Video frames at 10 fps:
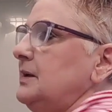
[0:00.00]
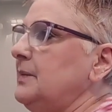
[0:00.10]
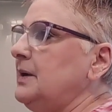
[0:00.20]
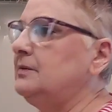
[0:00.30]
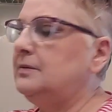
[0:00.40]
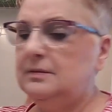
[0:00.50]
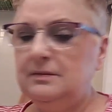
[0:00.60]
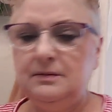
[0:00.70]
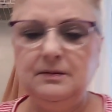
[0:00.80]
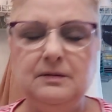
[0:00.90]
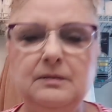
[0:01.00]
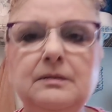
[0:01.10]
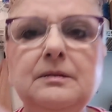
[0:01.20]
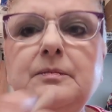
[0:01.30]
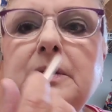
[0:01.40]
Let me get my little
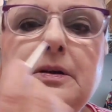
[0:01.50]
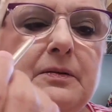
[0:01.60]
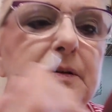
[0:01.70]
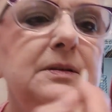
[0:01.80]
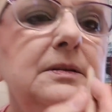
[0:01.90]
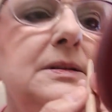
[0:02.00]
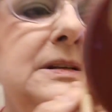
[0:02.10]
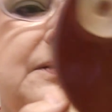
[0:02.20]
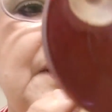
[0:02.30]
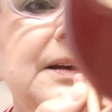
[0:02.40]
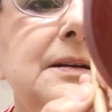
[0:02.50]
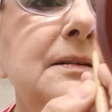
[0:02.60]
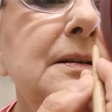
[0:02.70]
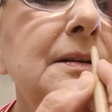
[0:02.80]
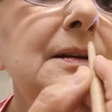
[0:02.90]
mirror and see if I
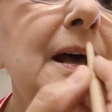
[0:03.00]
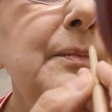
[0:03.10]
can